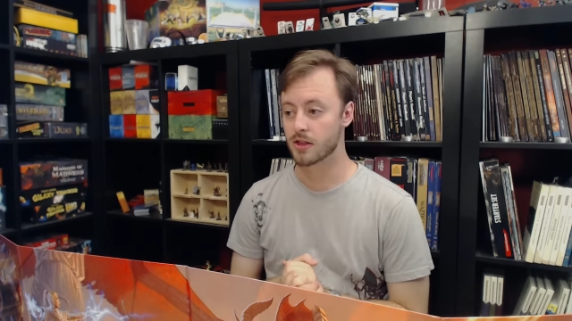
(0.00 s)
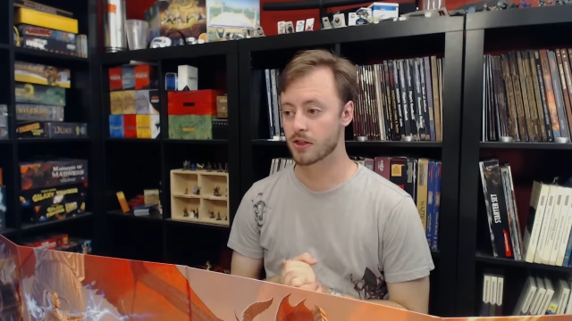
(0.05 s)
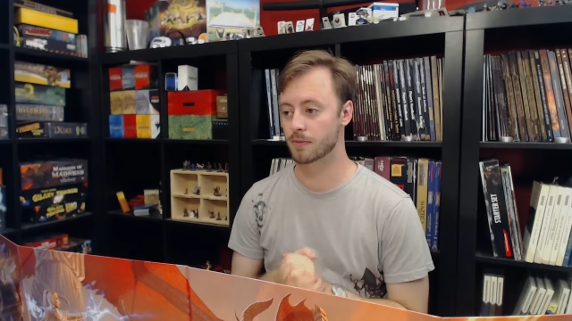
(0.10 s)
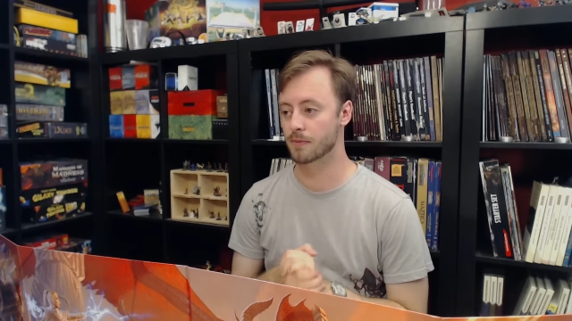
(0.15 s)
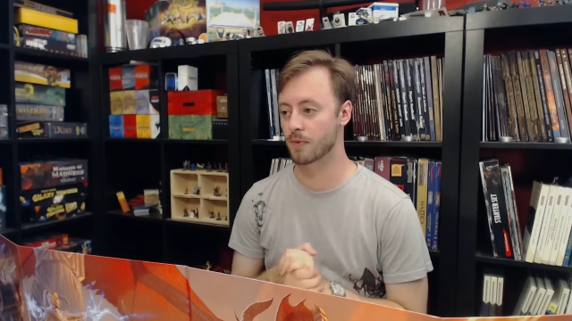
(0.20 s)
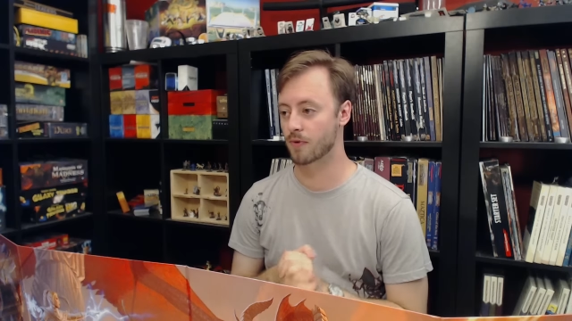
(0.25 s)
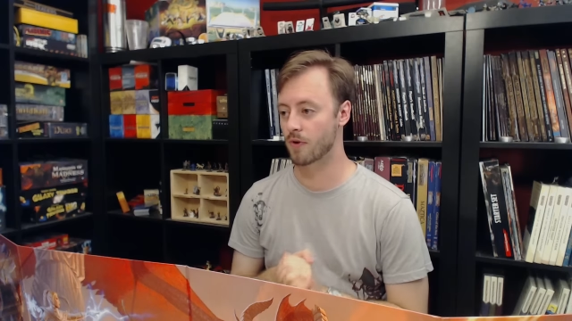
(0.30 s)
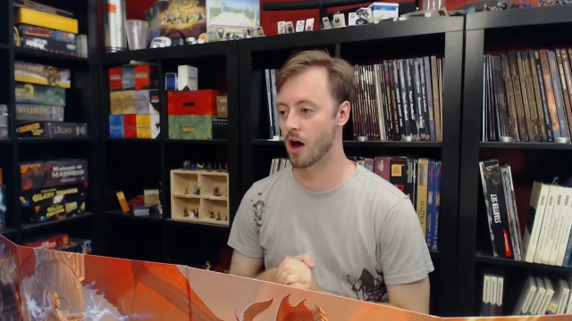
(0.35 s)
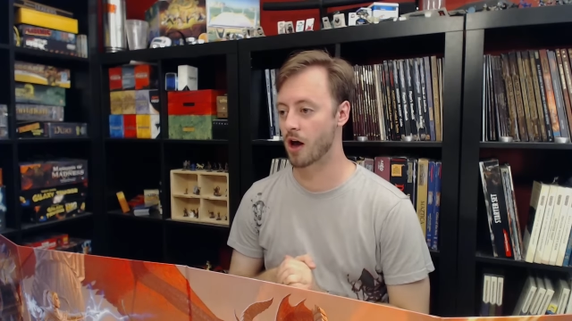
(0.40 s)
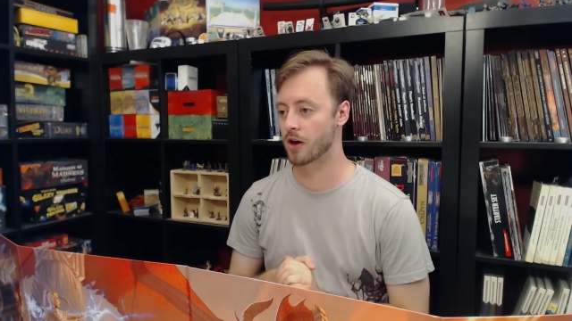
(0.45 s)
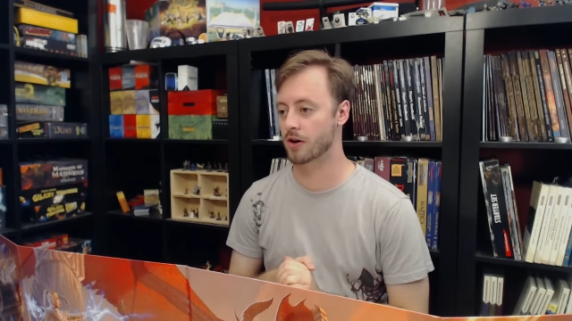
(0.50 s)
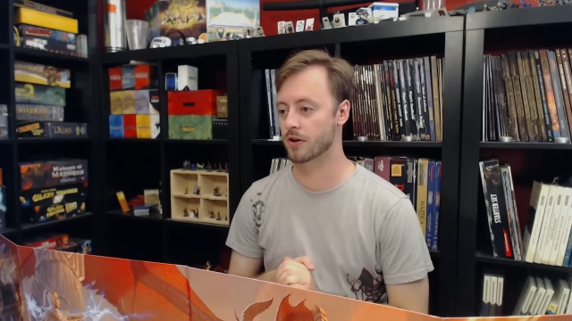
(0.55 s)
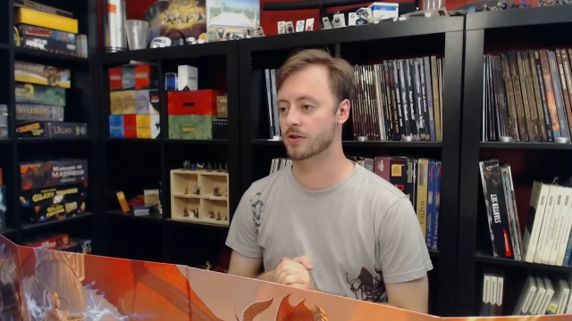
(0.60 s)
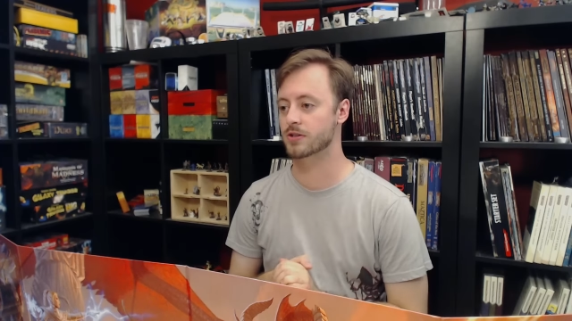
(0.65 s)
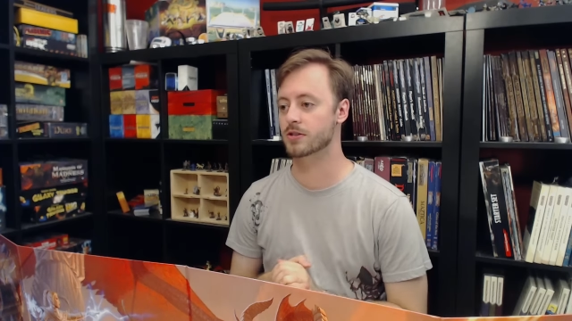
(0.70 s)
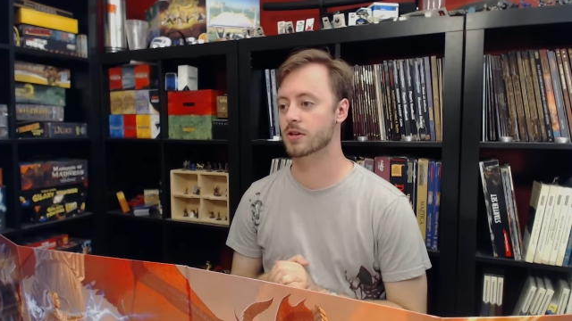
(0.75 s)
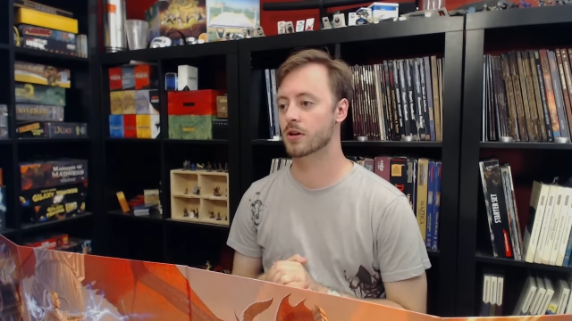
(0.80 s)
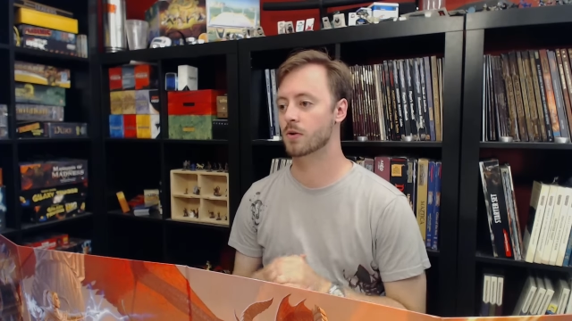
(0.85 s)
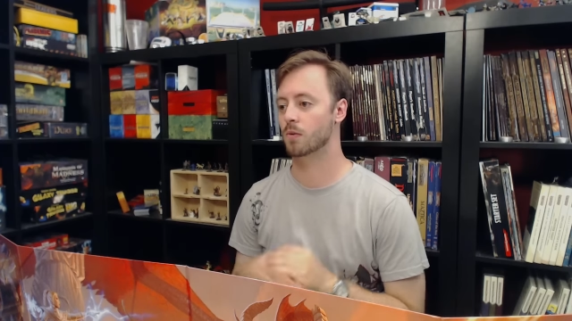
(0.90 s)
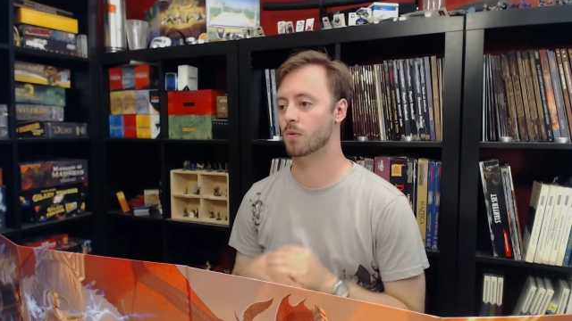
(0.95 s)
The
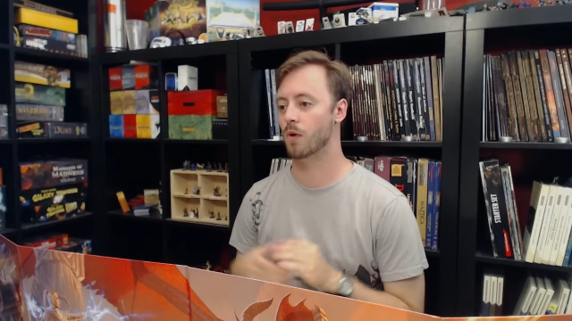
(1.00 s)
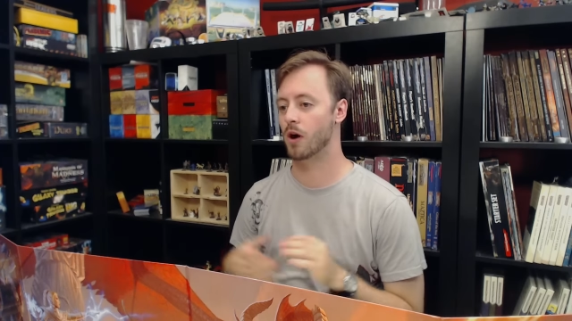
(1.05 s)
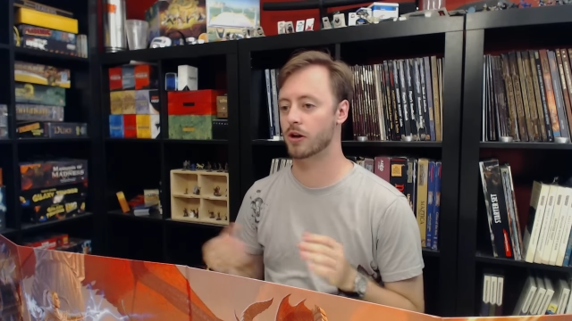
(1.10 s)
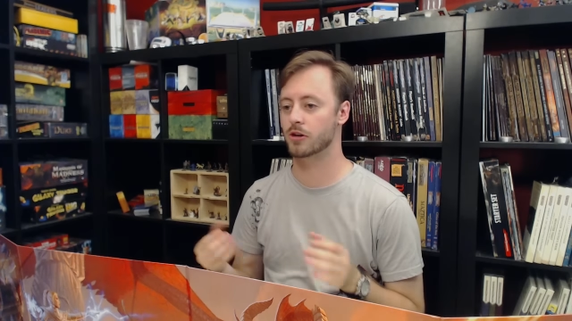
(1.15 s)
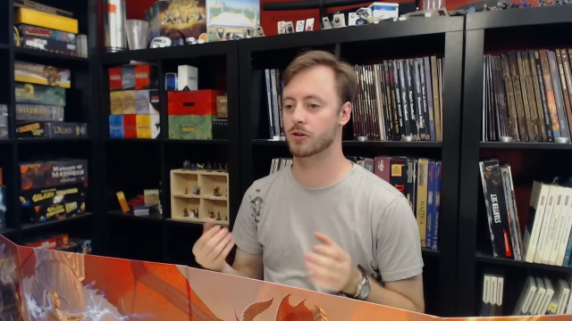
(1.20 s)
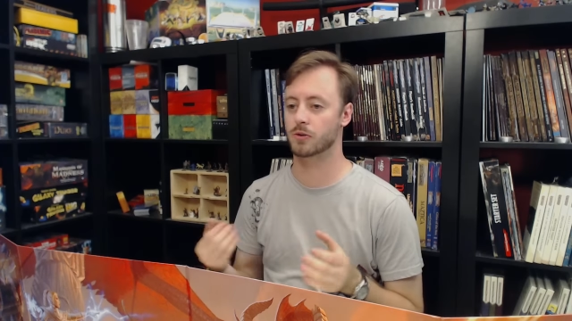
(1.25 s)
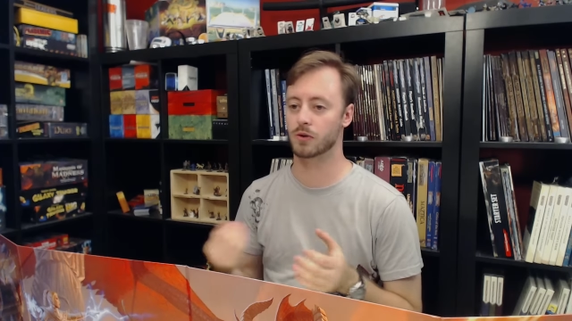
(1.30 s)
Marauders wanted